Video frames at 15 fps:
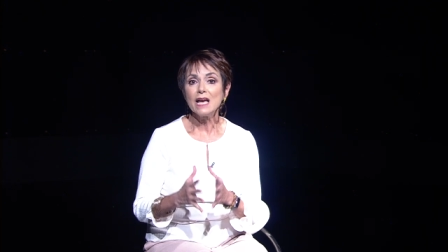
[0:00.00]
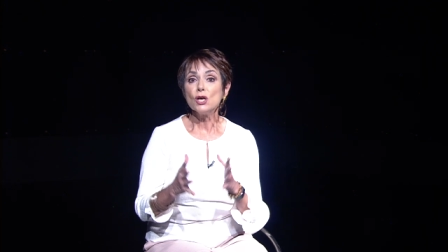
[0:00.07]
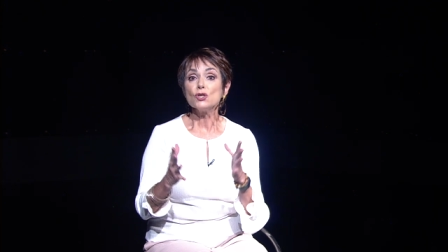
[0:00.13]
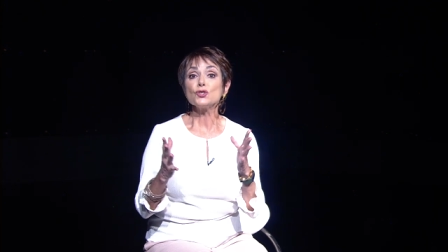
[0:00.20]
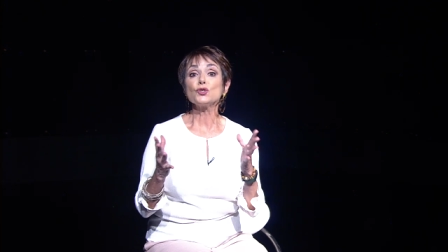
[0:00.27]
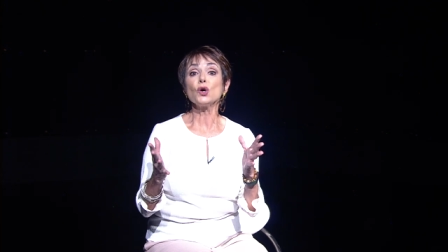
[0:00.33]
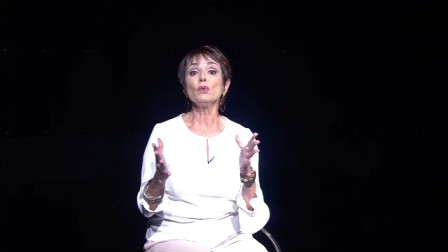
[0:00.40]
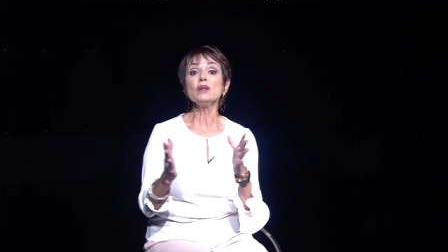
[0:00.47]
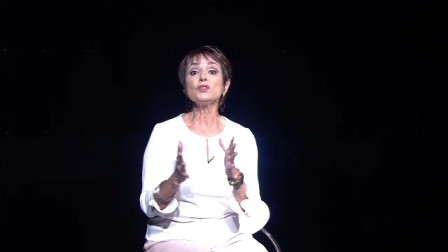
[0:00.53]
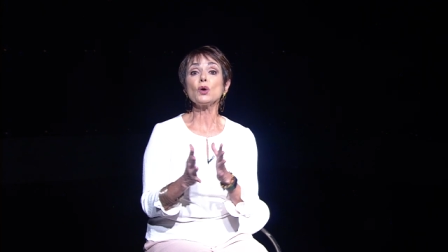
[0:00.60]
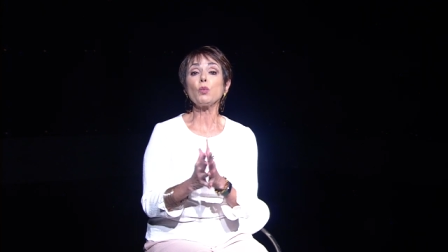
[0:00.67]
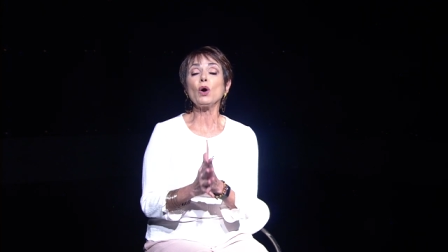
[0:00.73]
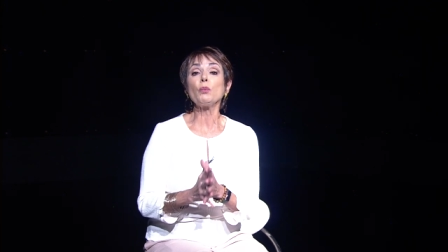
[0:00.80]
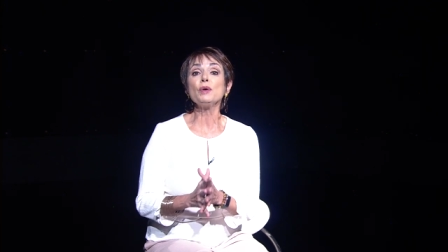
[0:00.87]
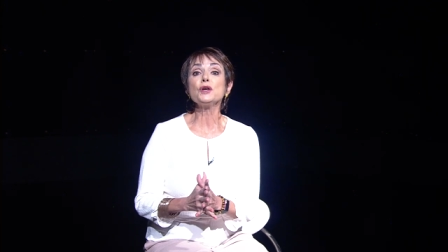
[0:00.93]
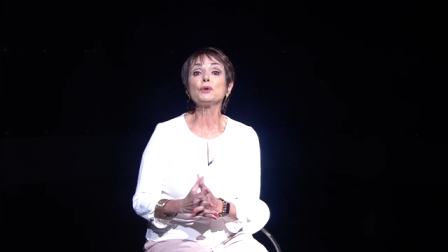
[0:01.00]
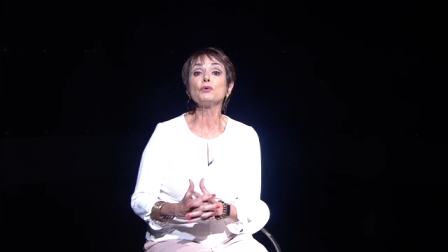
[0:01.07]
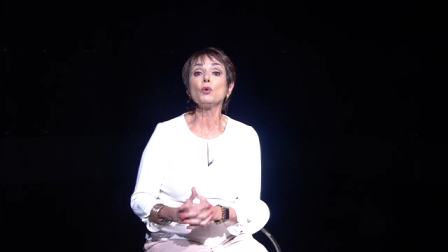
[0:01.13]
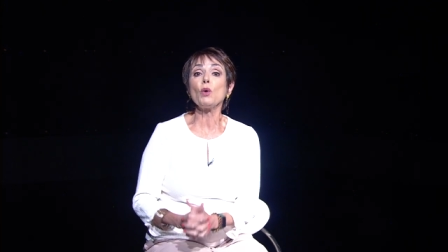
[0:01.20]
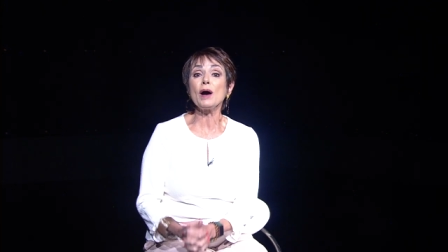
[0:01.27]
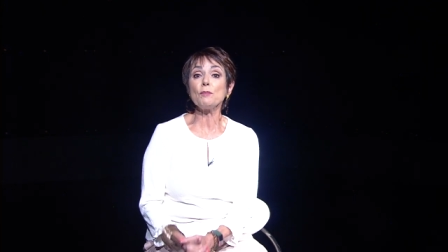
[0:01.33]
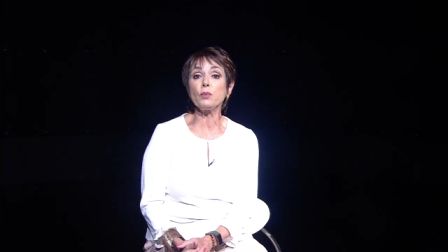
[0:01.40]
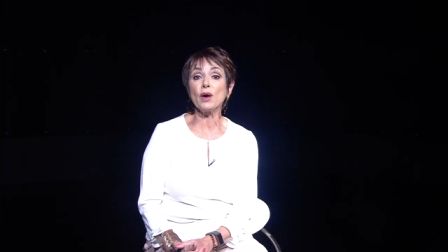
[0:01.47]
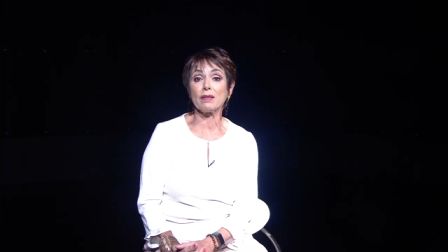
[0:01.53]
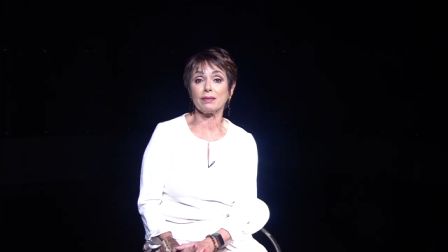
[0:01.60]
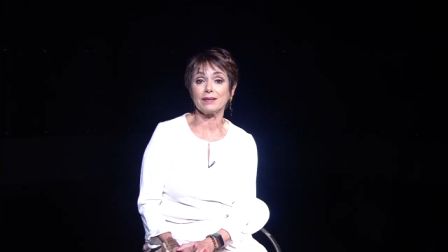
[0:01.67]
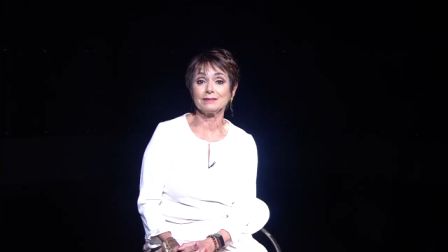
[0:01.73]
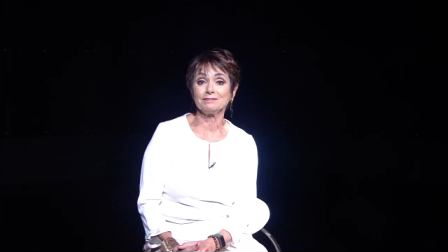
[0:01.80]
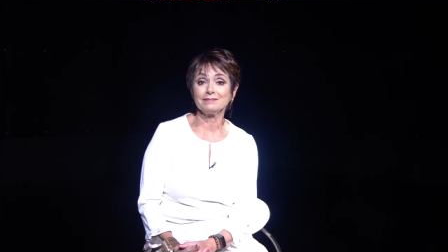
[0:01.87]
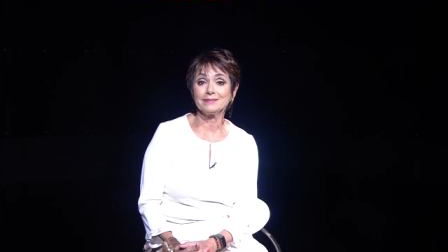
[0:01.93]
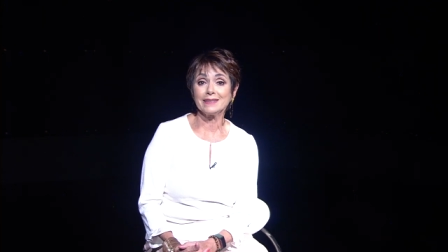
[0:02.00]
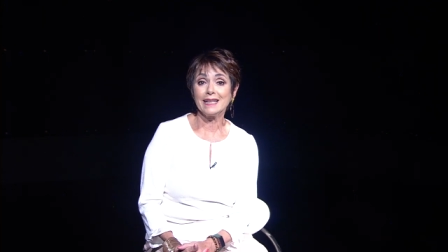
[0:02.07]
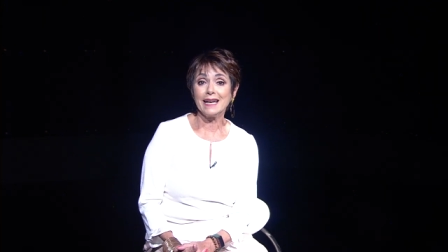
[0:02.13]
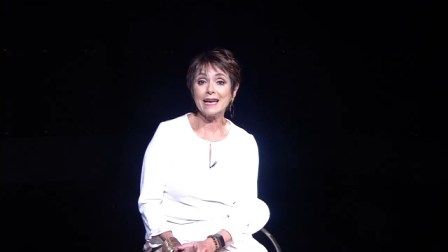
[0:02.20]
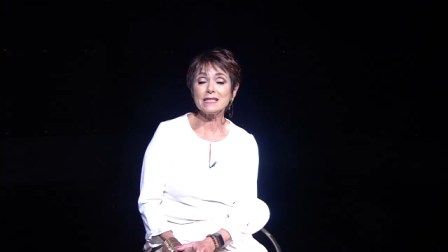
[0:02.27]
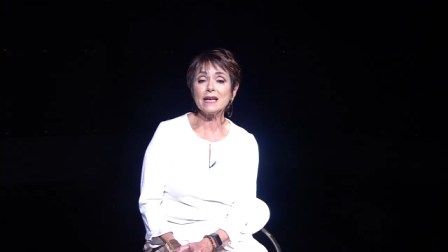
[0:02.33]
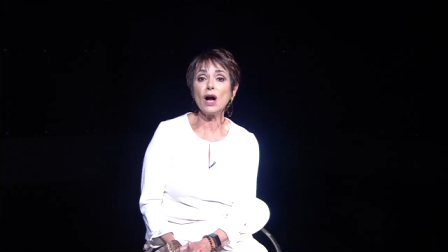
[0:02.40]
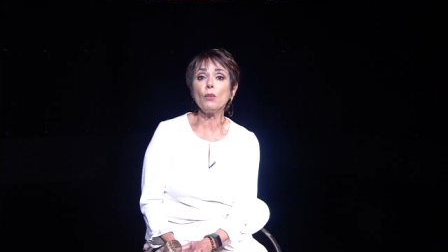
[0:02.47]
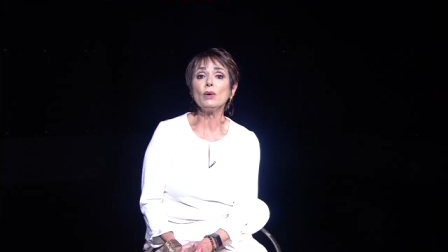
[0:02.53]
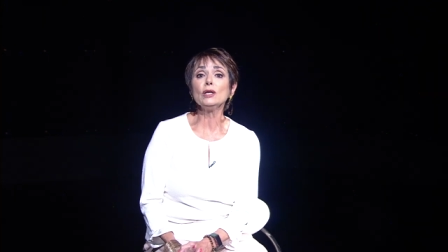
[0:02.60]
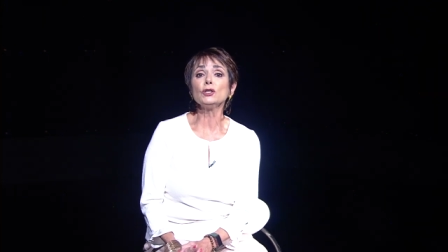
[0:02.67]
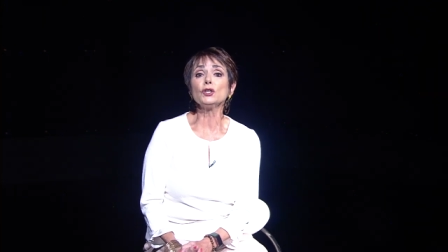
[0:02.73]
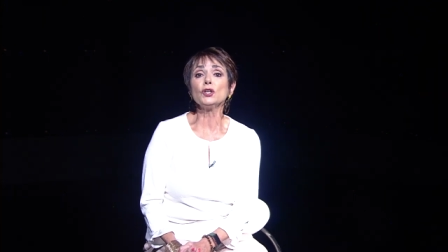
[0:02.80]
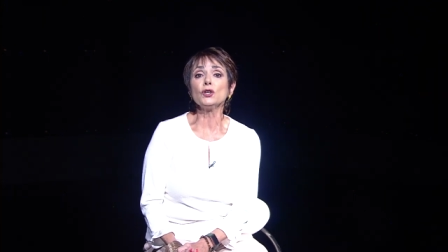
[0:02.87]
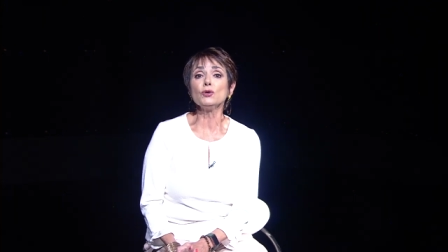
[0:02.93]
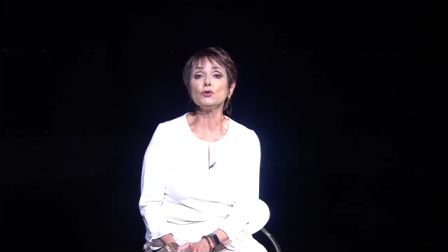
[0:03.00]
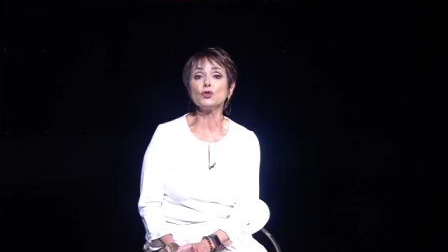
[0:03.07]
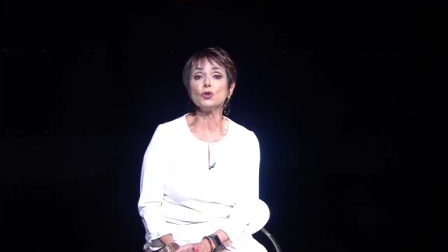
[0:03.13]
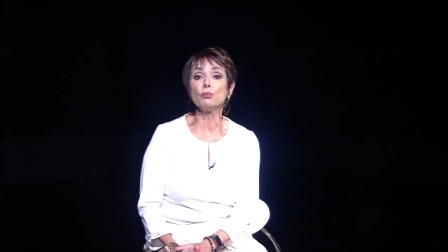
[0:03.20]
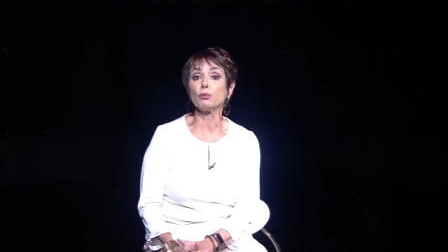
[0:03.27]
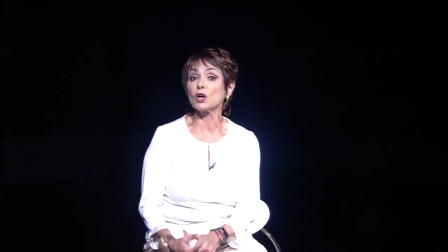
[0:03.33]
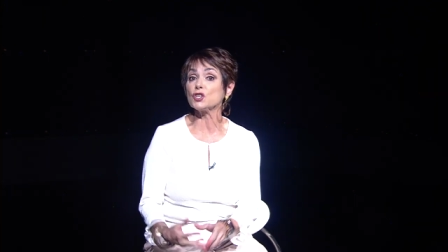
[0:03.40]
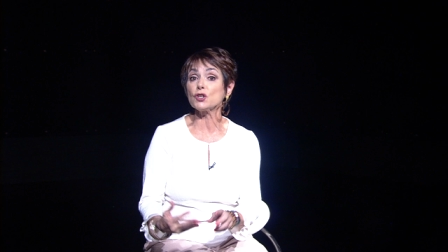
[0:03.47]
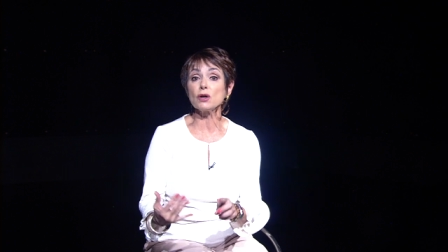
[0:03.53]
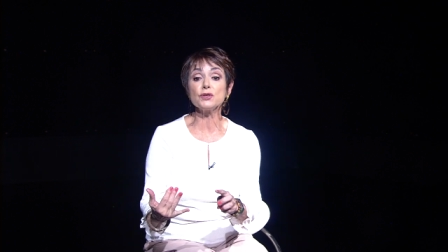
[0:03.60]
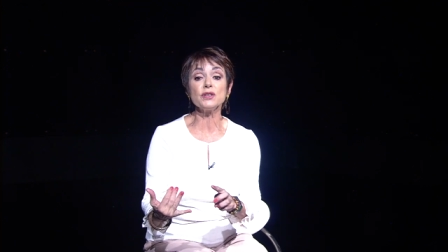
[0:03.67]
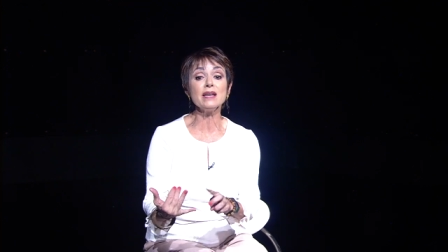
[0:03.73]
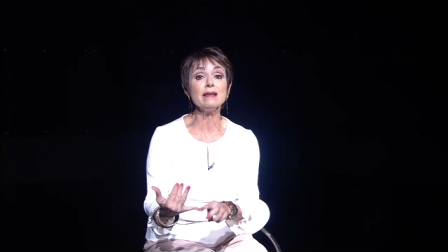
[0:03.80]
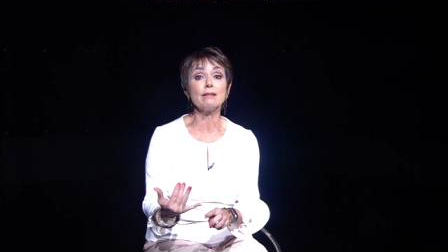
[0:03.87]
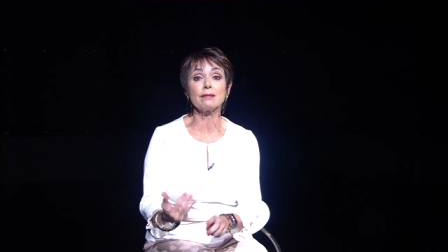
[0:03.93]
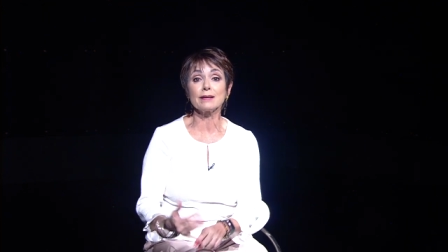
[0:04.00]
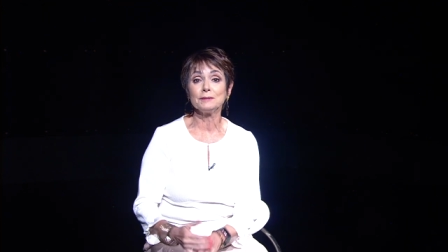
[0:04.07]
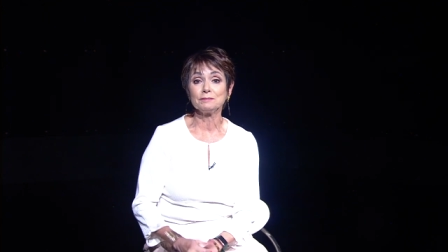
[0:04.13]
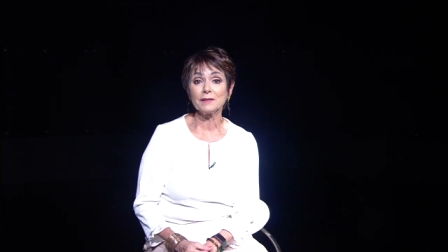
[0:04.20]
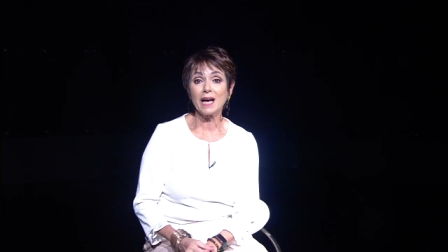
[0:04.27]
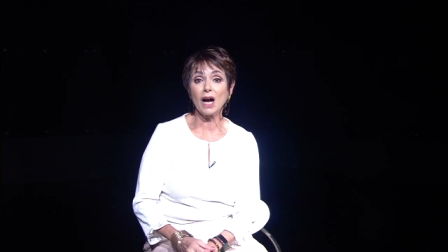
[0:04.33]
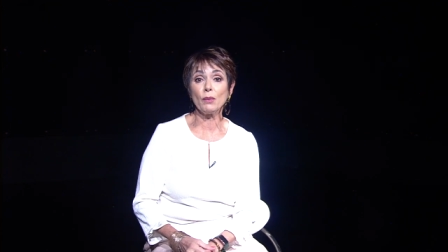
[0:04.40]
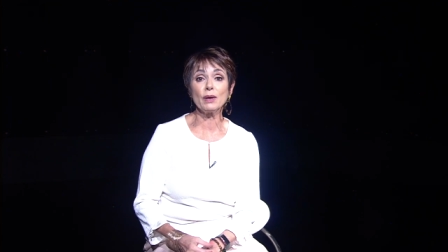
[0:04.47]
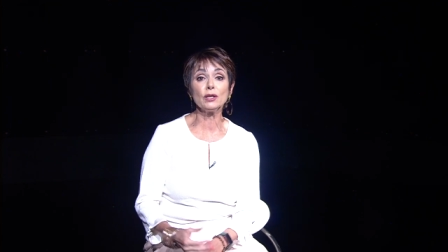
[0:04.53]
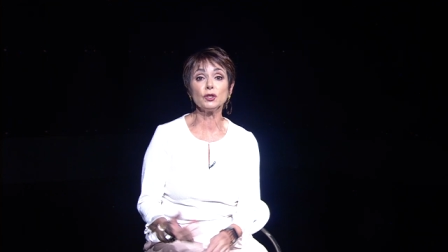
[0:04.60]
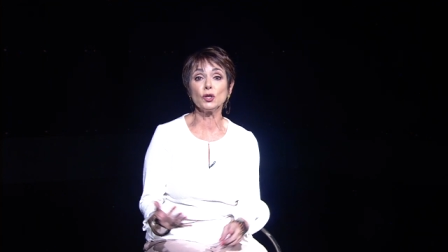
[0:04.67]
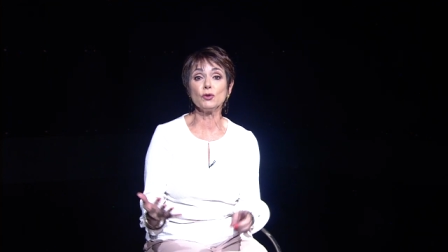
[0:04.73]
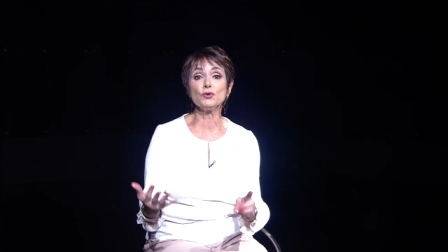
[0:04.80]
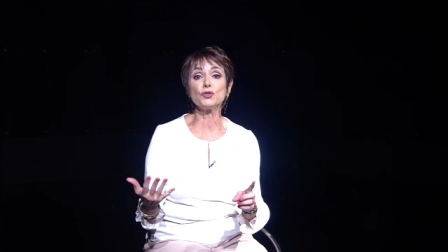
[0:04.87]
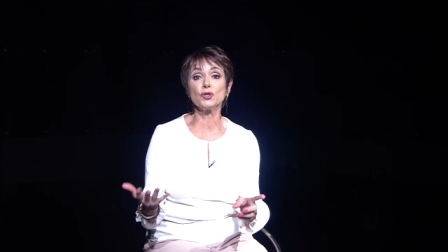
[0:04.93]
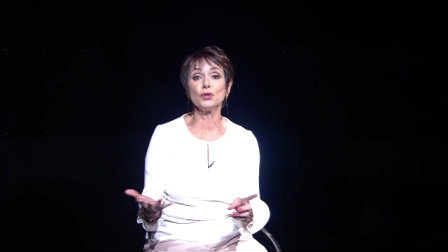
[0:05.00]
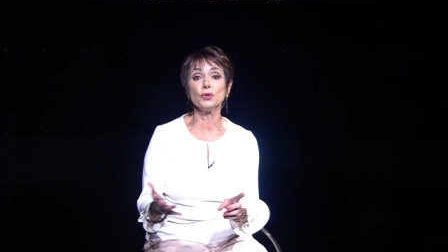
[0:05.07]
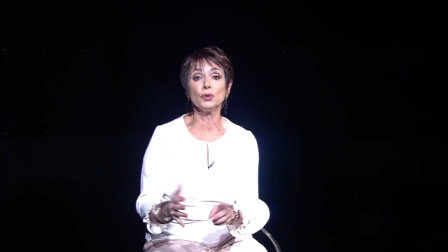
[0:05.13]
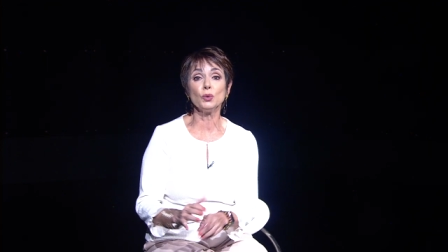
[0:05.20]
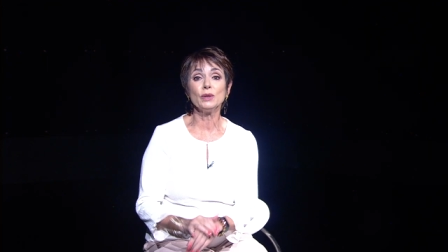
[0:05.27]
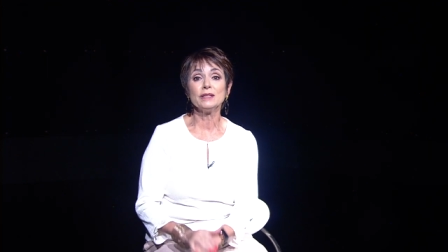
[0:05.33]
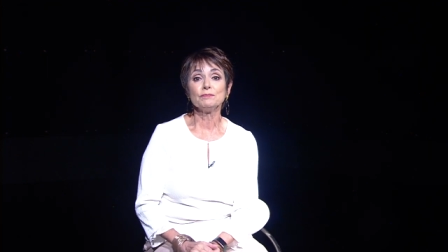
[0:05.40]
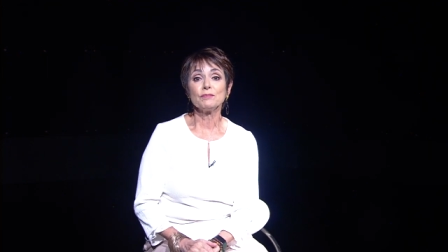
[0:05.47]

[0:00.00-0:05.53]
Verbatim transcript: Stories are what we grew up with. It's how we learn to brush our teeth, how we learn to,